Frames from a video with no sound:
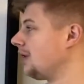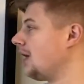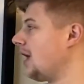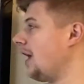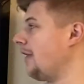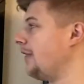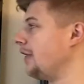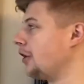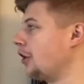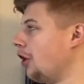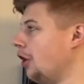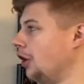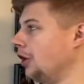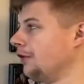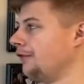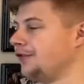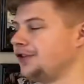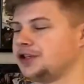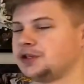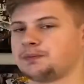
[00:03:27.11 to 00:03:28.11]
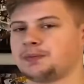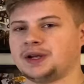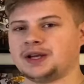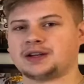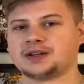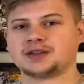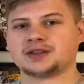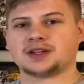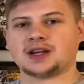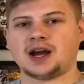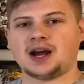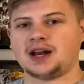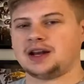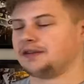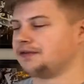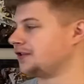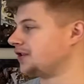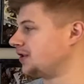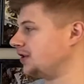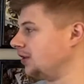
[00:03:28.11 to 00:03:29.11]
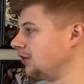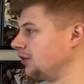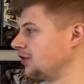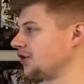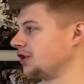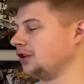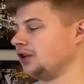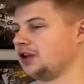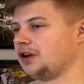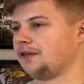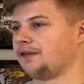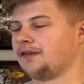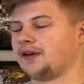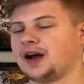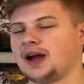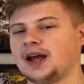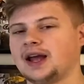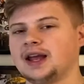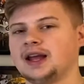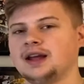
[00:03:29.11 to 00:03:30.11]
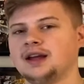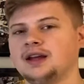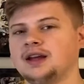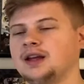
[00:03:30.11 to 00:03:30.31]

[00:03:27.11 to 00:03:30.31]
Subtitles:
I think all of these picks kind of still solidify